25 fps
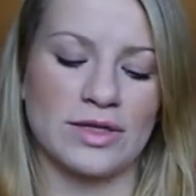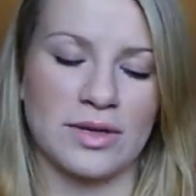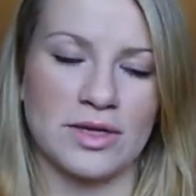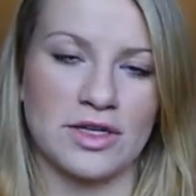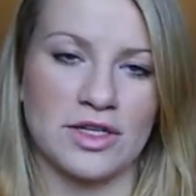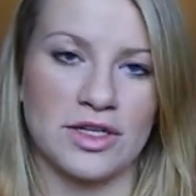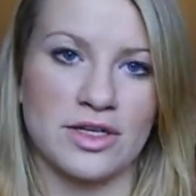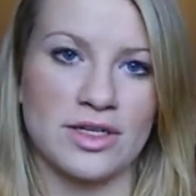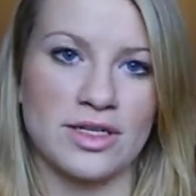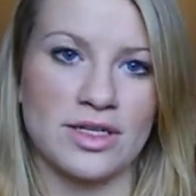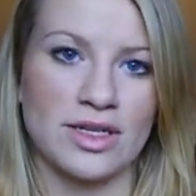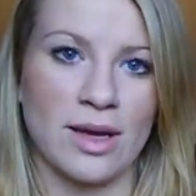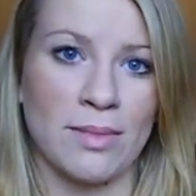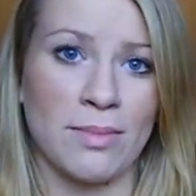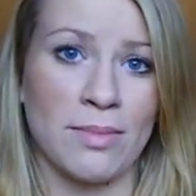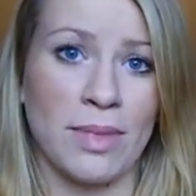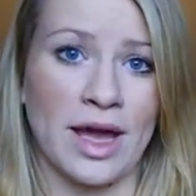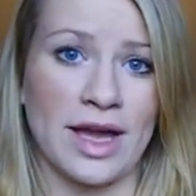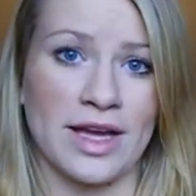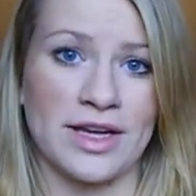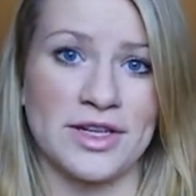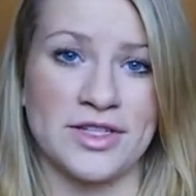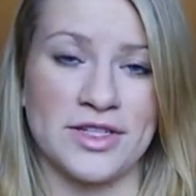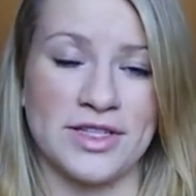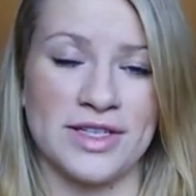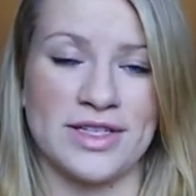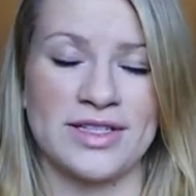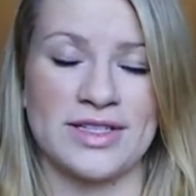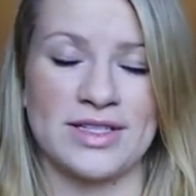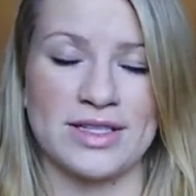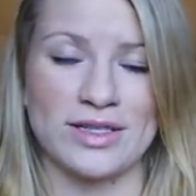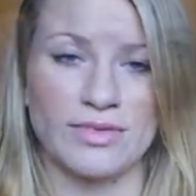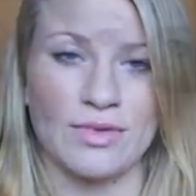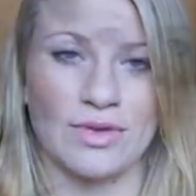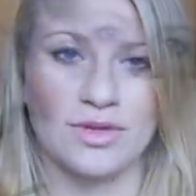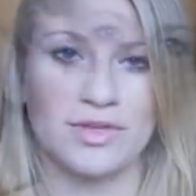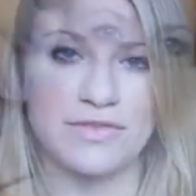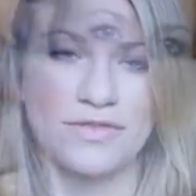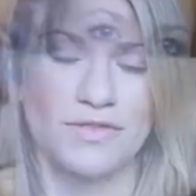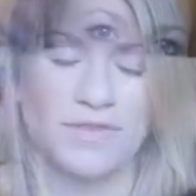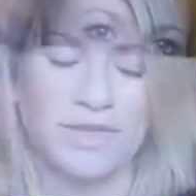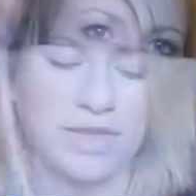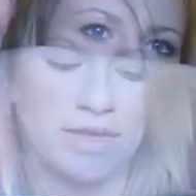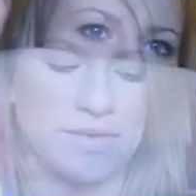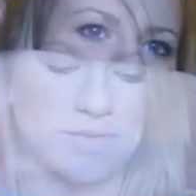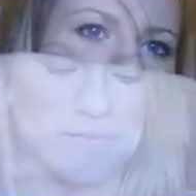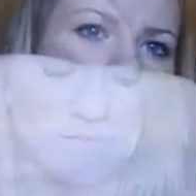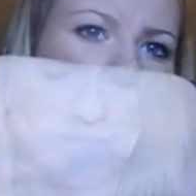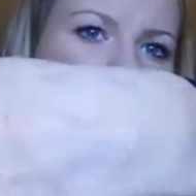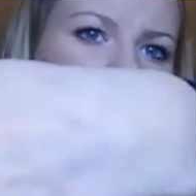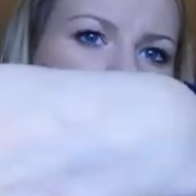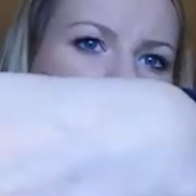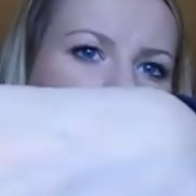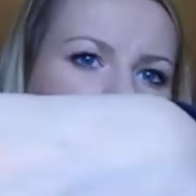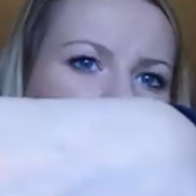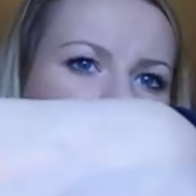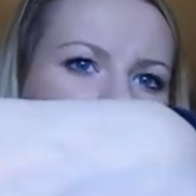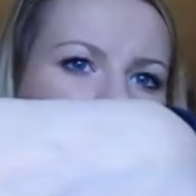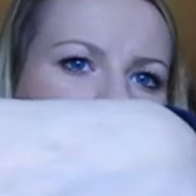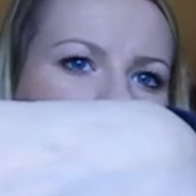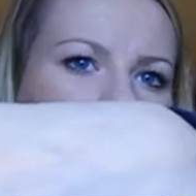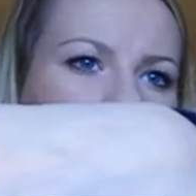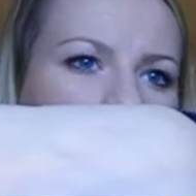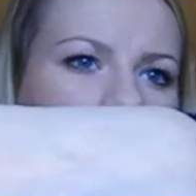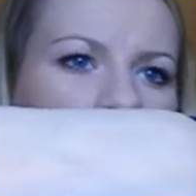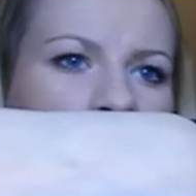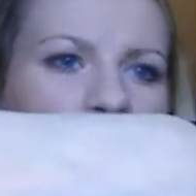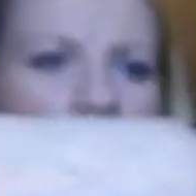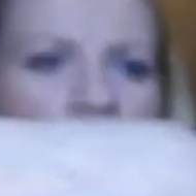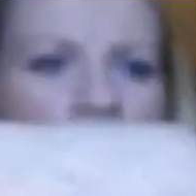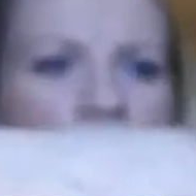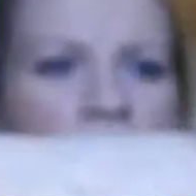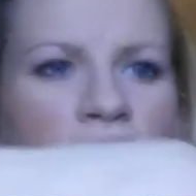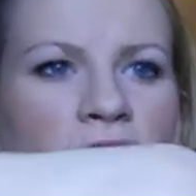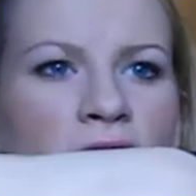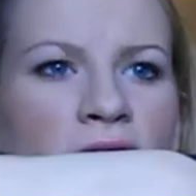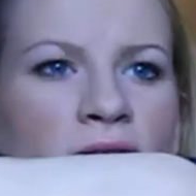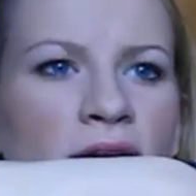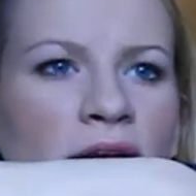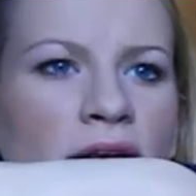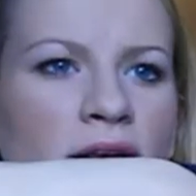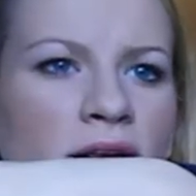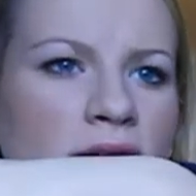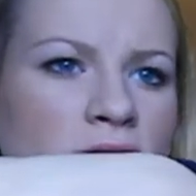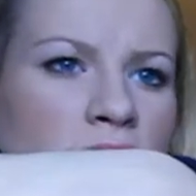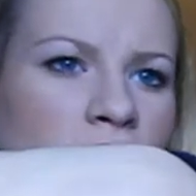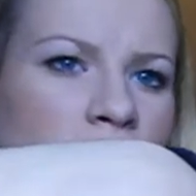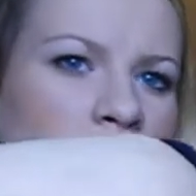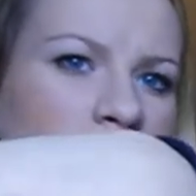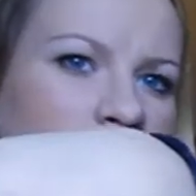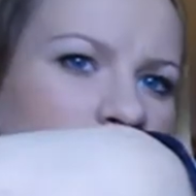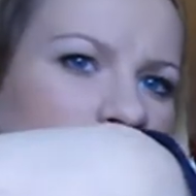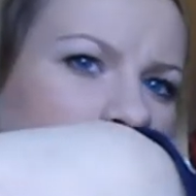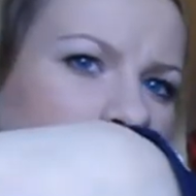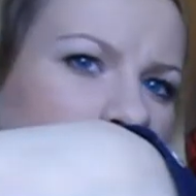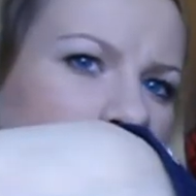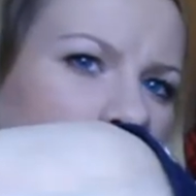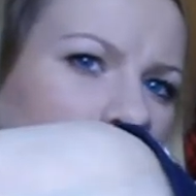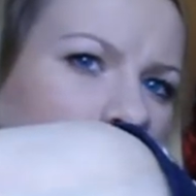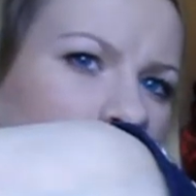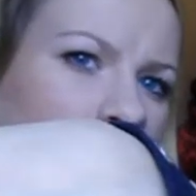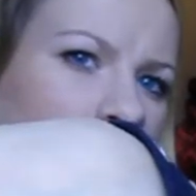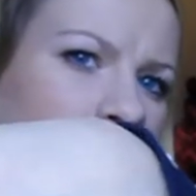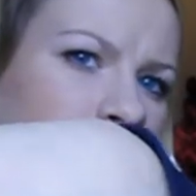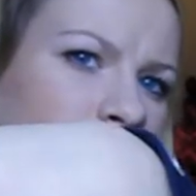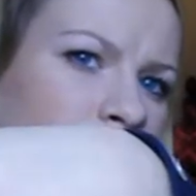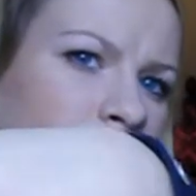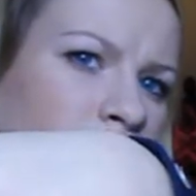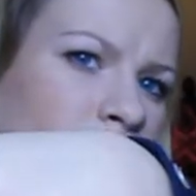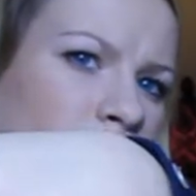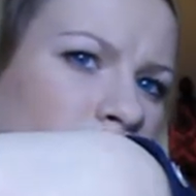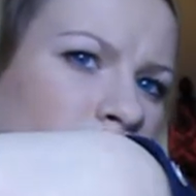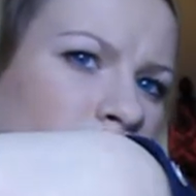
So I'll just unpackage these and swatch for you. Okay, so this swatch here, just there,